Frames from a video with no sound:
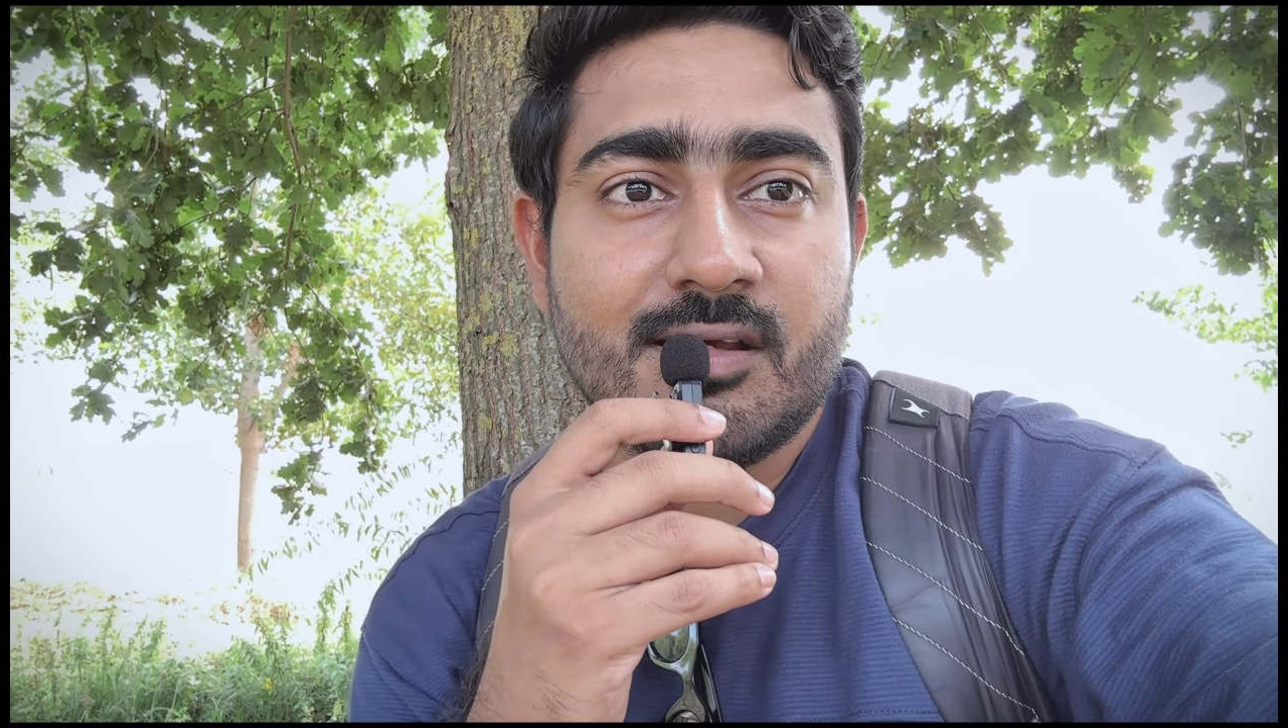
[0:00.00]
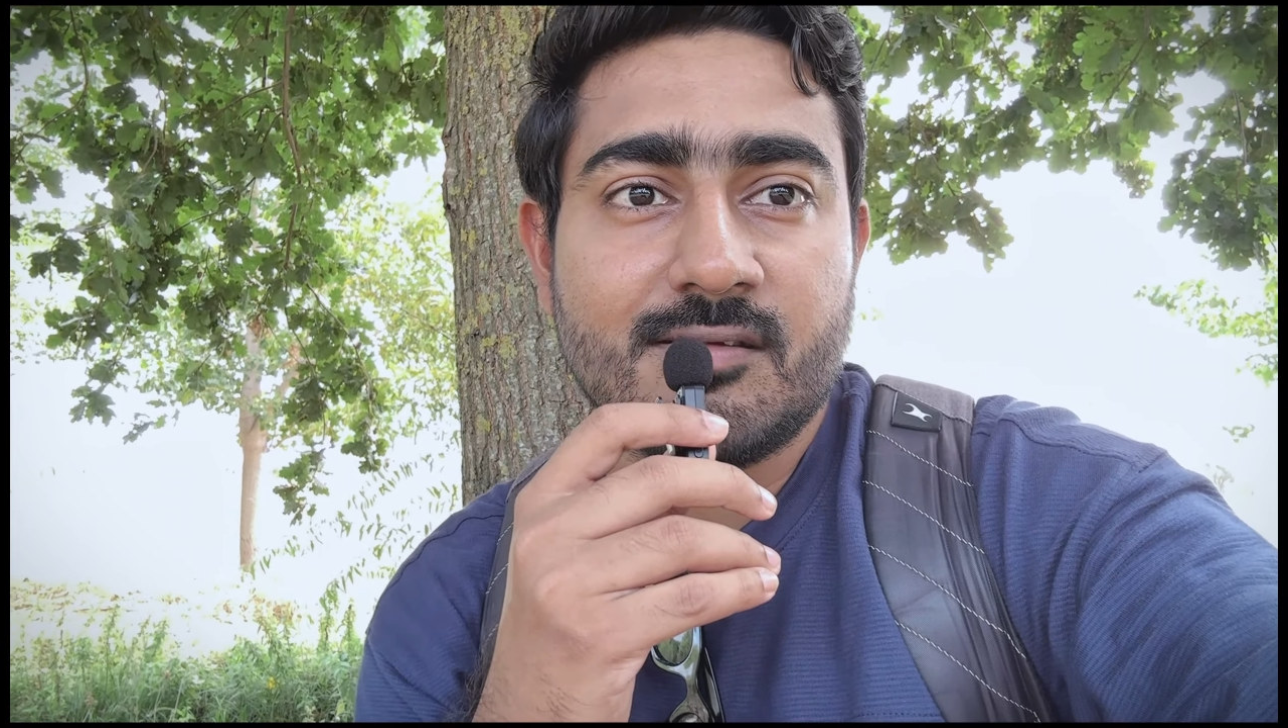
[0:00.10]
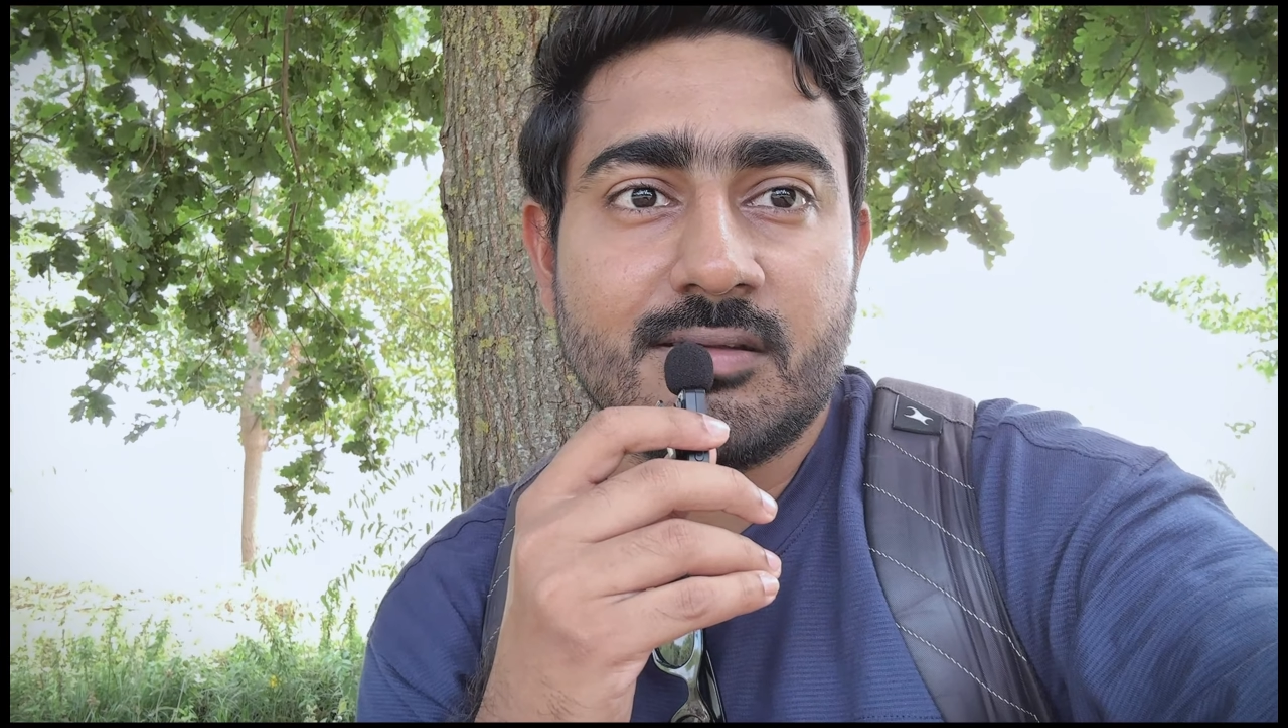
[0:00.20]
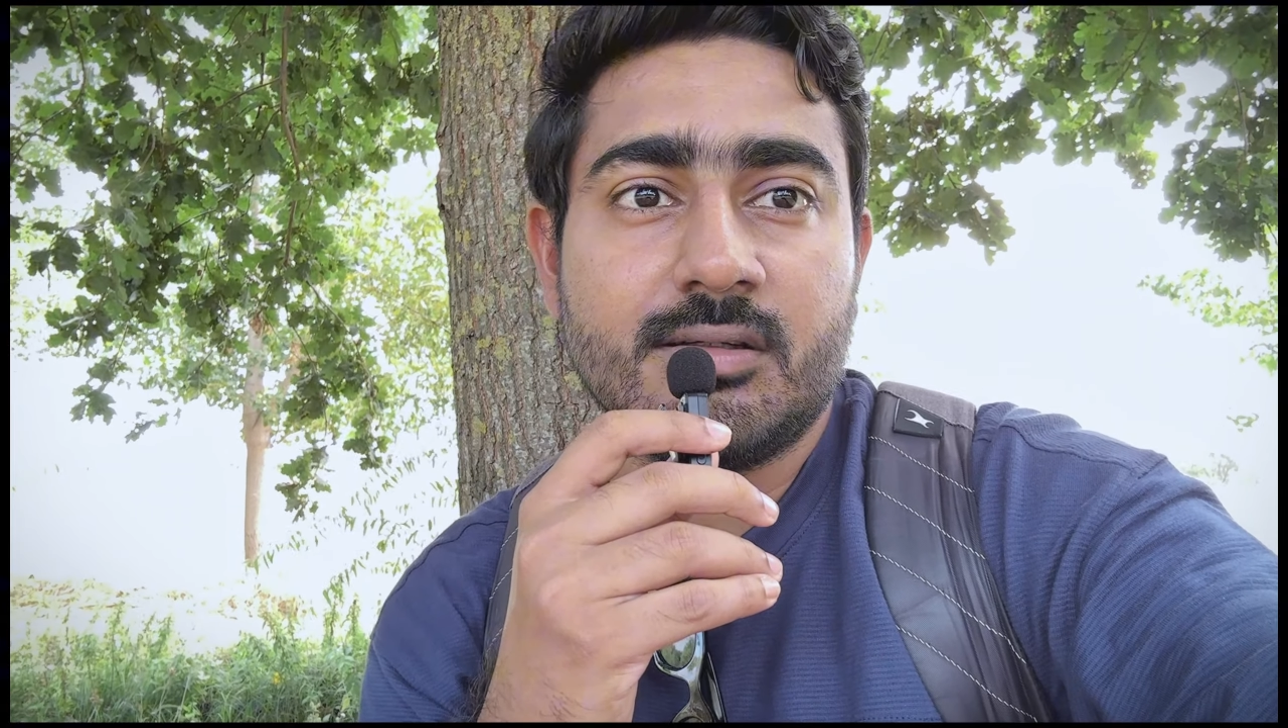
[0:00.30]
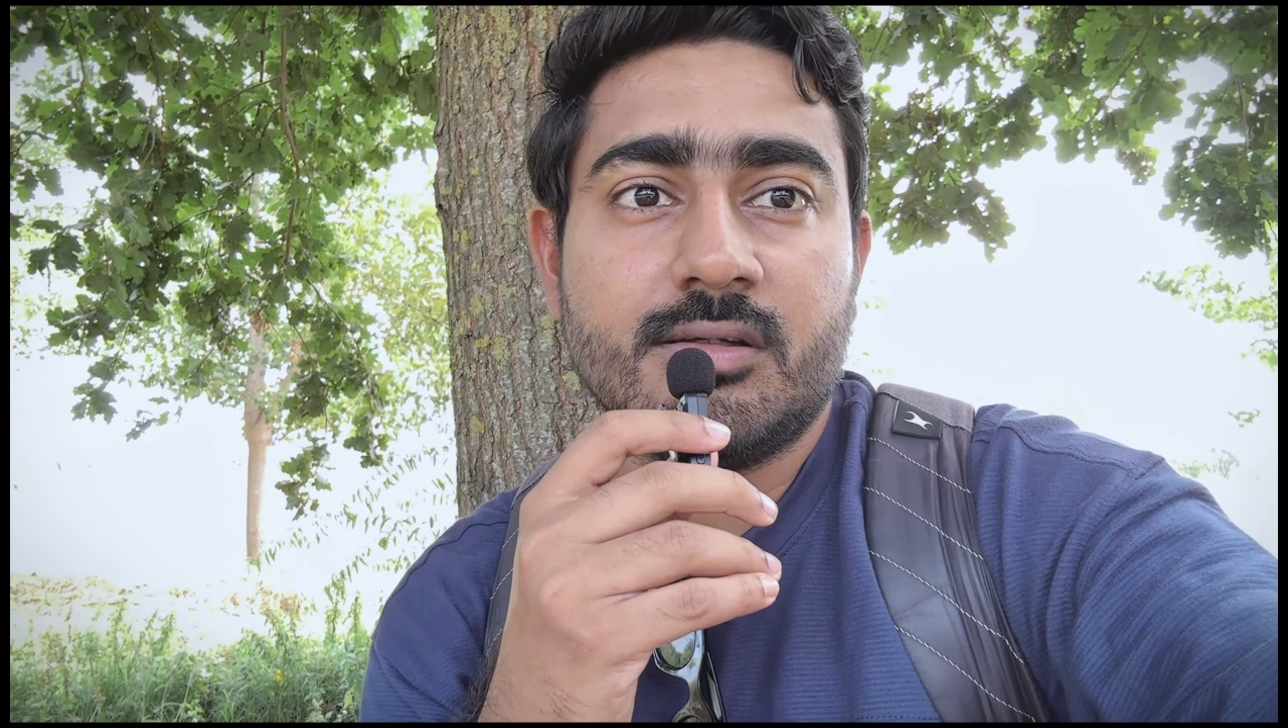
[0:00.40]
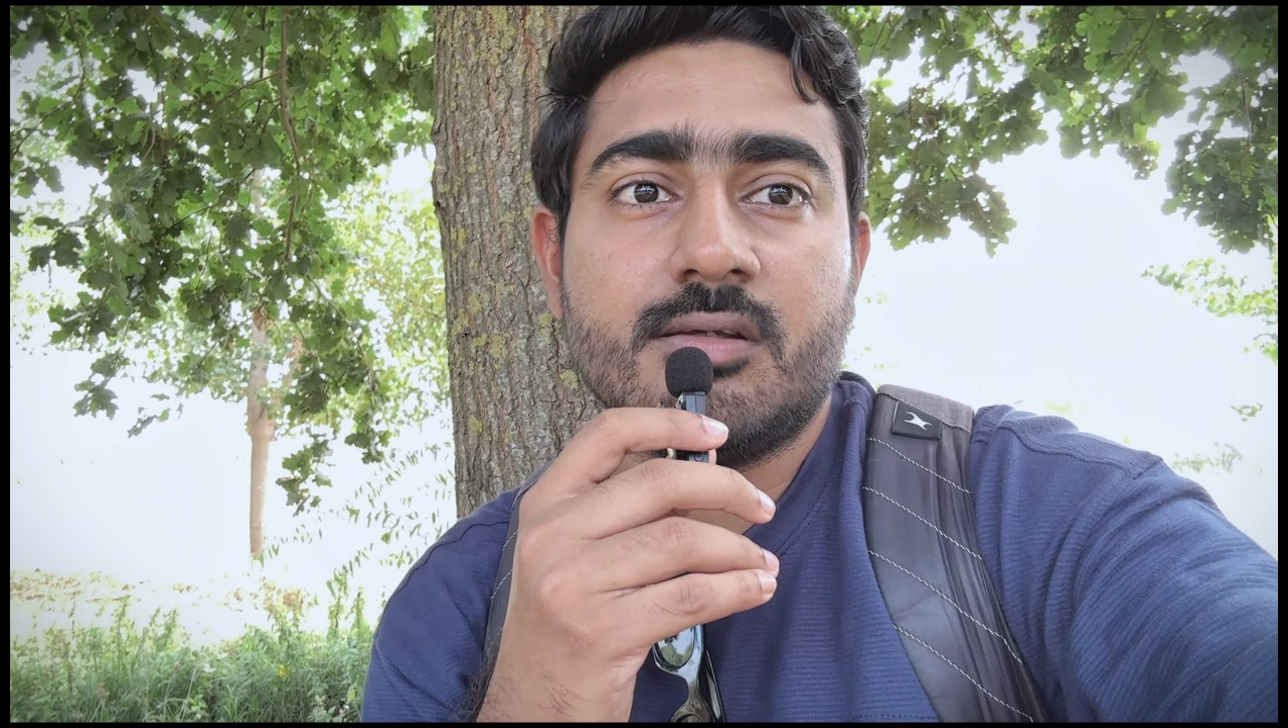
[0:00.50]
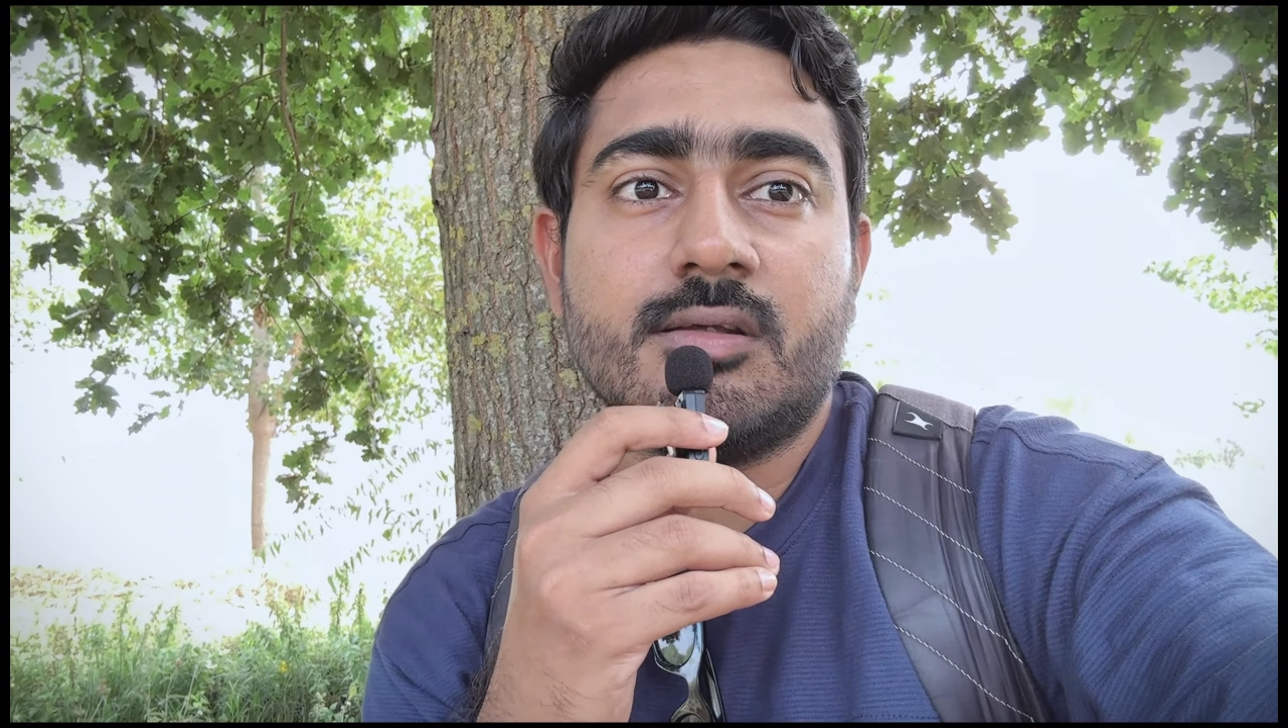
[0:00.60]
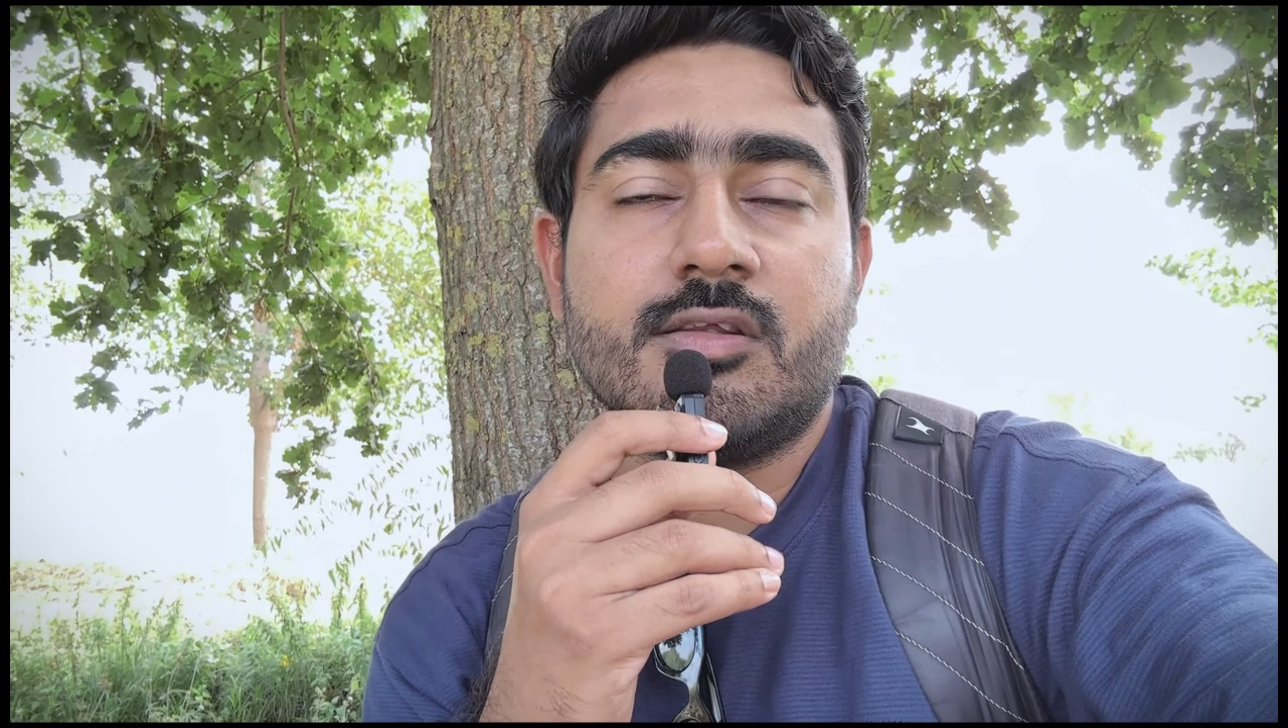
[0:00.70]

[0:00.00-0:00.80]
as a